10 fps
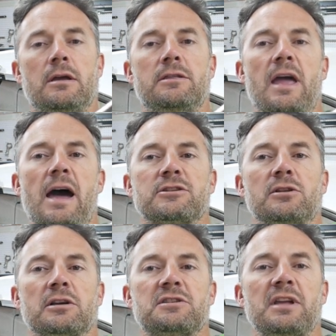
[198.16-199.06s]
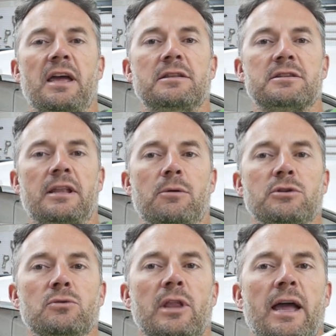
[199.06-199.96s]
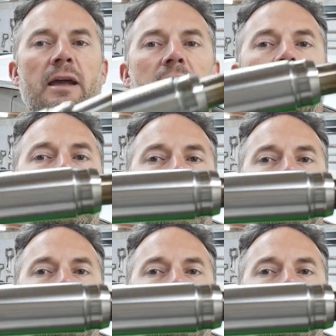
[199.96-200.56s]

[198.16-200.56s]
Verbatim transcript: the axle extends and then when you land,